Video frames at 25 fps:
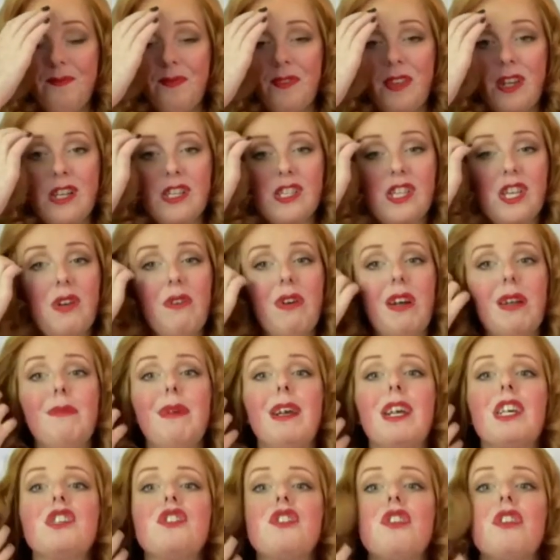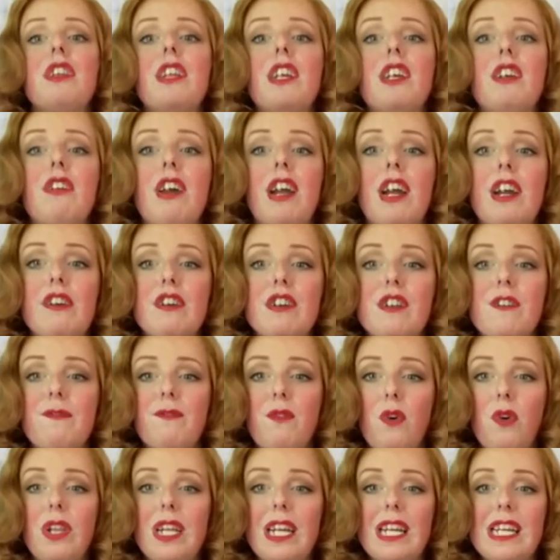So you wanna make sure that your hair is
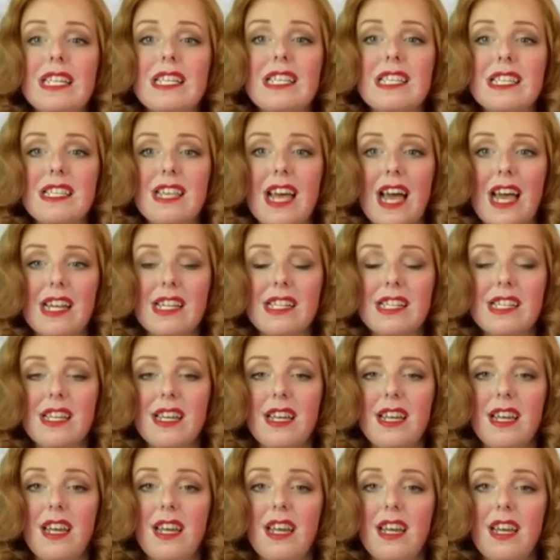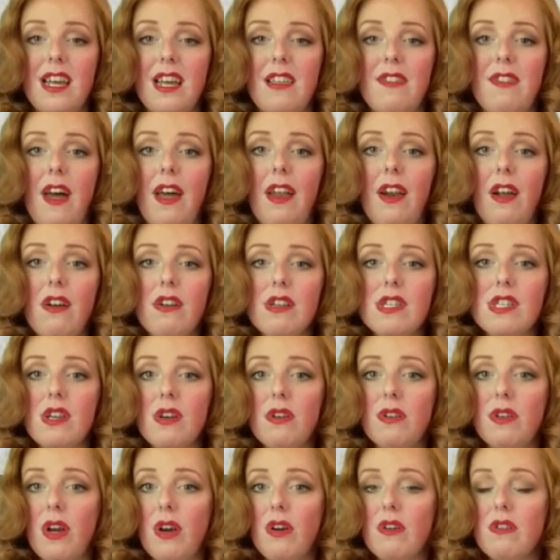fully set. That also
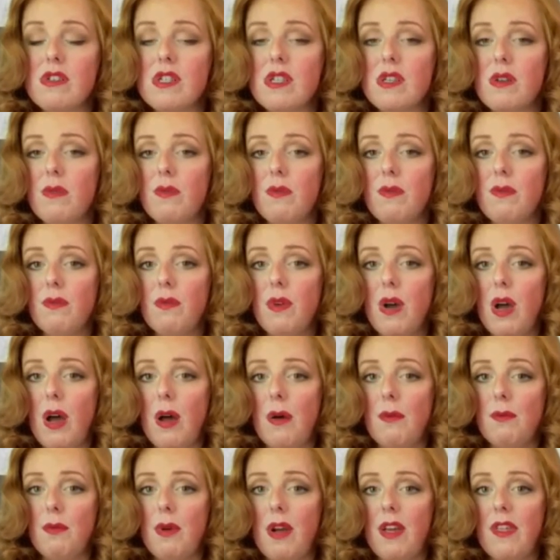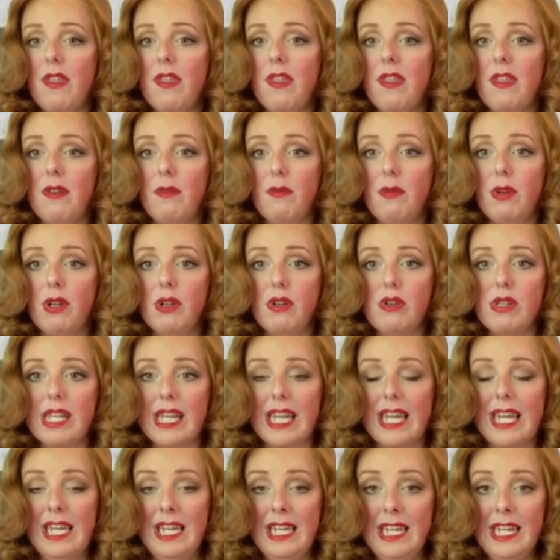goes um, with when you're using
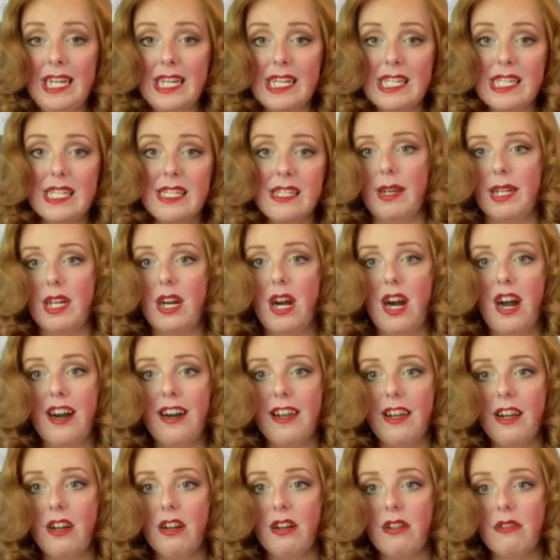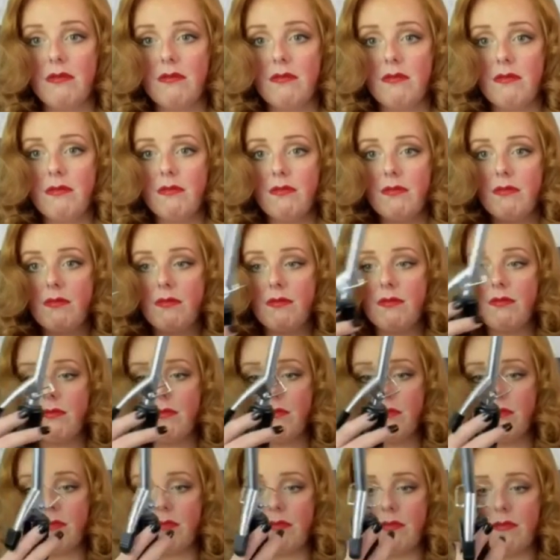heat, a Conair,
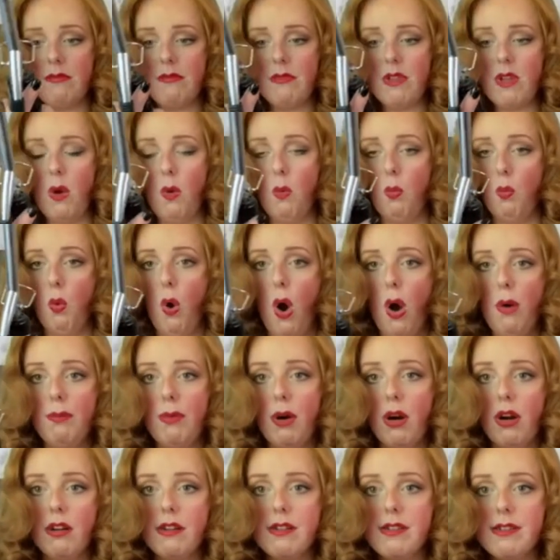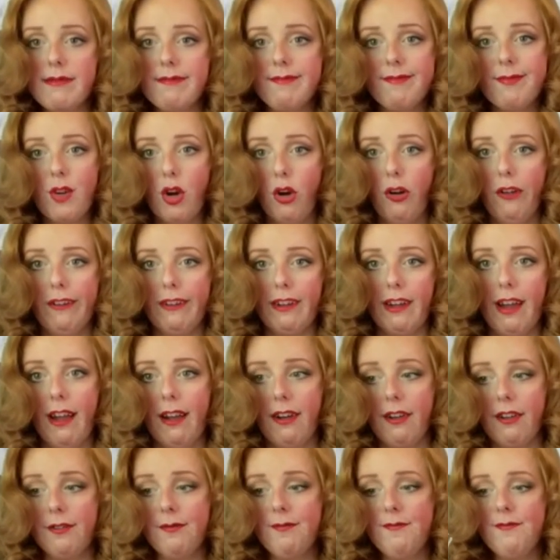Walmart curling
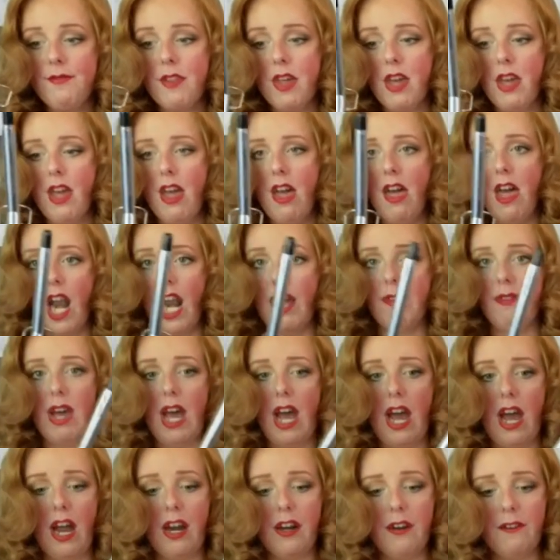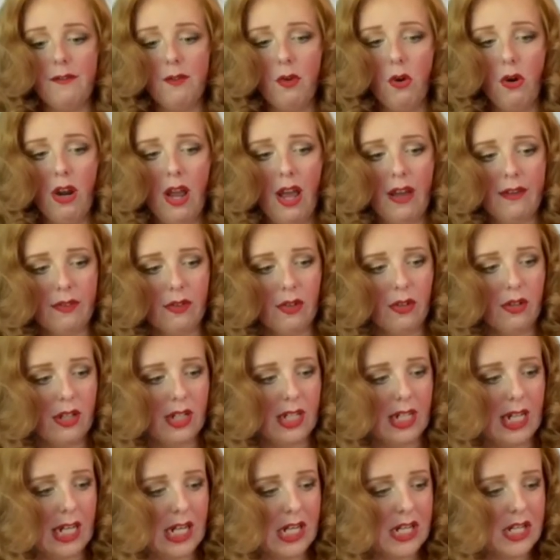iron I've had forever. It
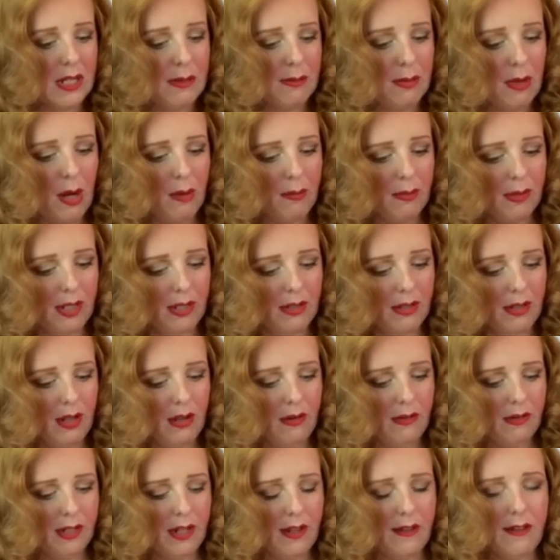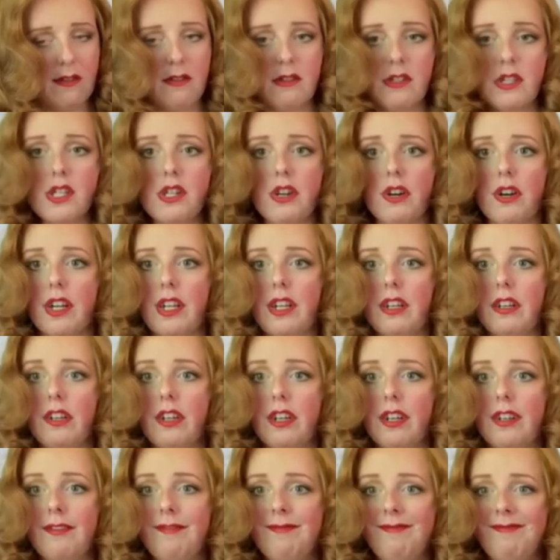actually probably, oh, it doesn't look dirty,
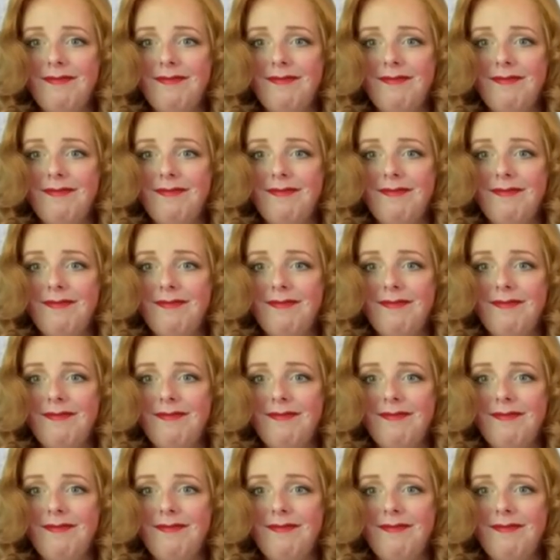good.